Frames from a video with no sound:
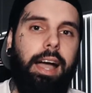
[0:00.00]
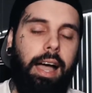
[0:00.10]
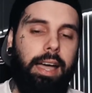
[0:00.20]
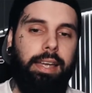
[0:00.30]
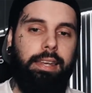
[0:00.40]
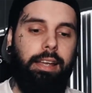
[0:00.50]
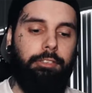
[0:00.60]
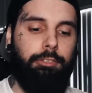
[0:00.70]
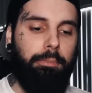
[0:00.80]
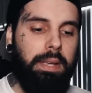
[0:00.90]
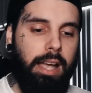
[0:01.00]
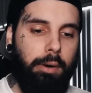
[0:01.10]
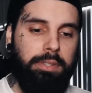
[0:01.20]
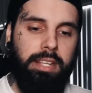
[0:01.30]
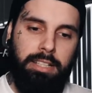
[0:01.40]
And for me, I
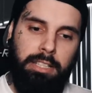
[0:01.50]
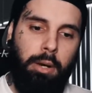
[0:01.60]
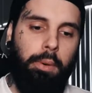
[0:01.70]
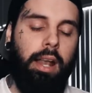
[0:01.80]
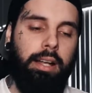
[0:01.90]
was like, you know what?